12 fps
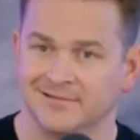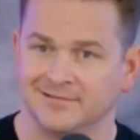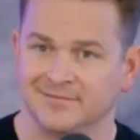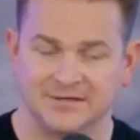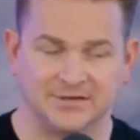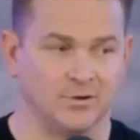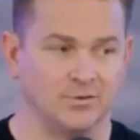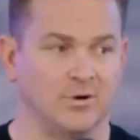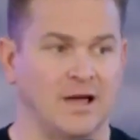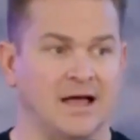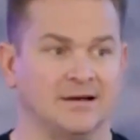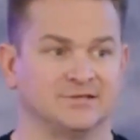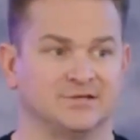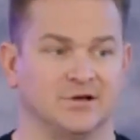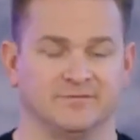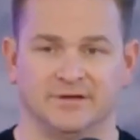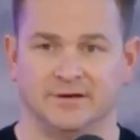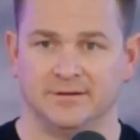They don't know how to
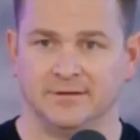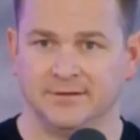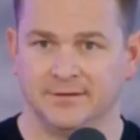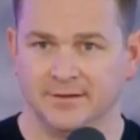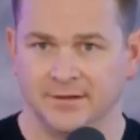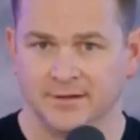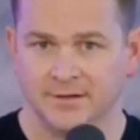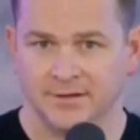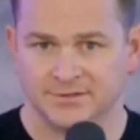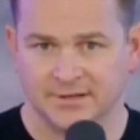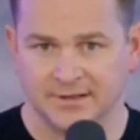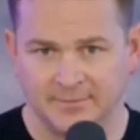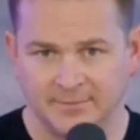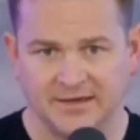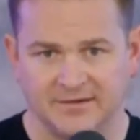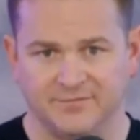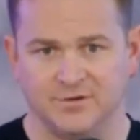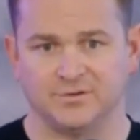solve it. So let me
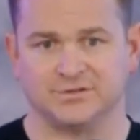give you